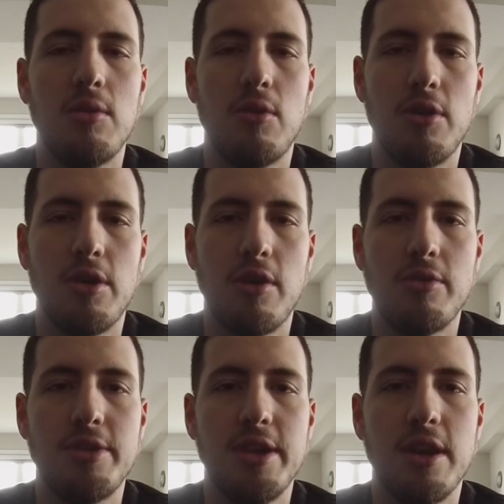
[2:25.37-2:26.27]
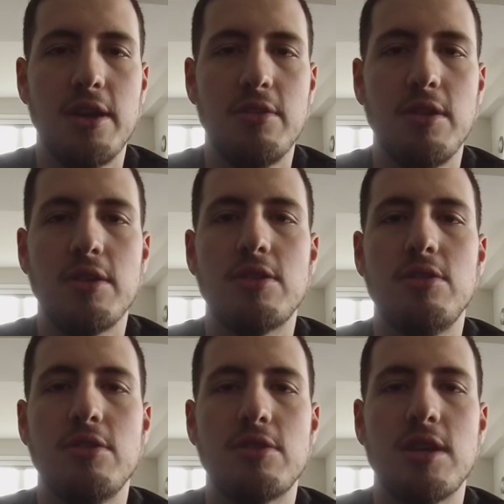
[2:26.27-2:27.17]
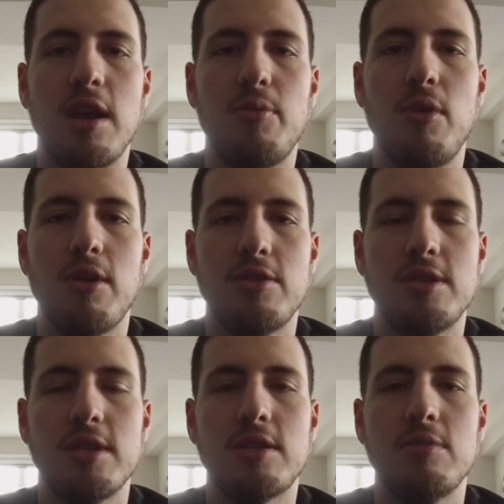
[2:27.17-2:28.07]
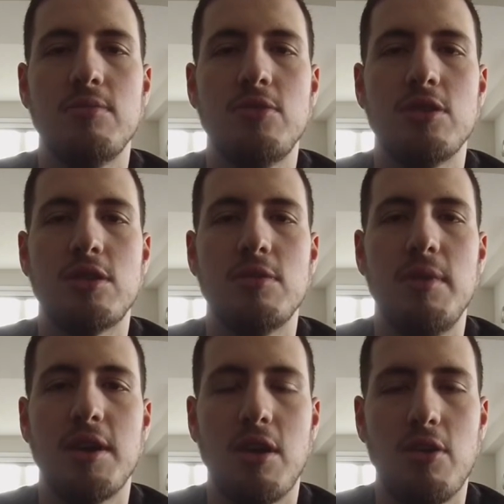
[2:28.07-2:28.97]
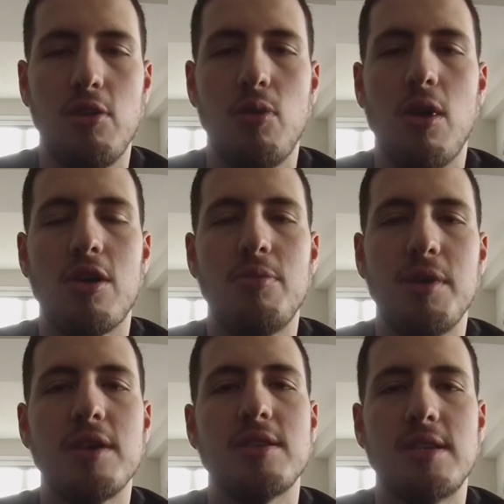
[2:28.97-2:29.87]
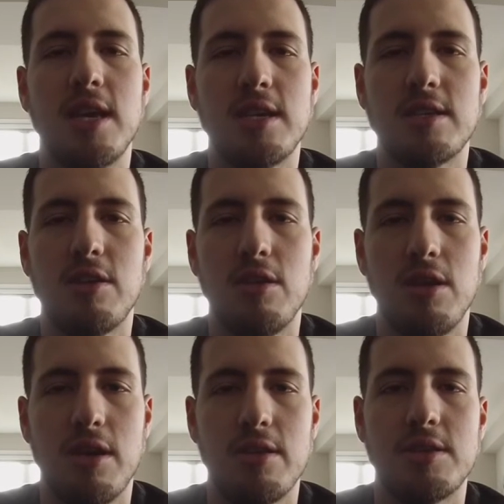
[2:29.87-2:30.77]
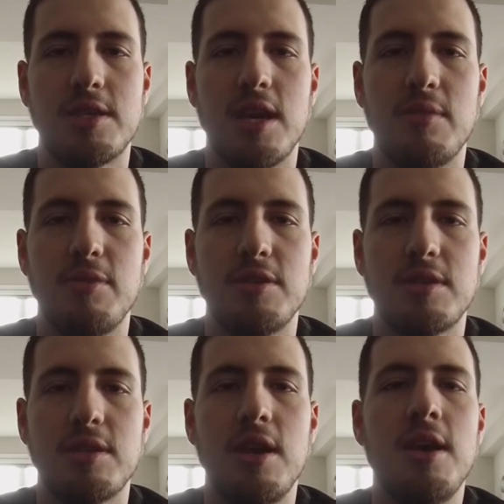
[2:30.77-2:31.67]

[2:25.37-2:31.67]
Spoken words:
or an RDI unit to your tap water system, just to make RO water, because it takes out a lot of the sediments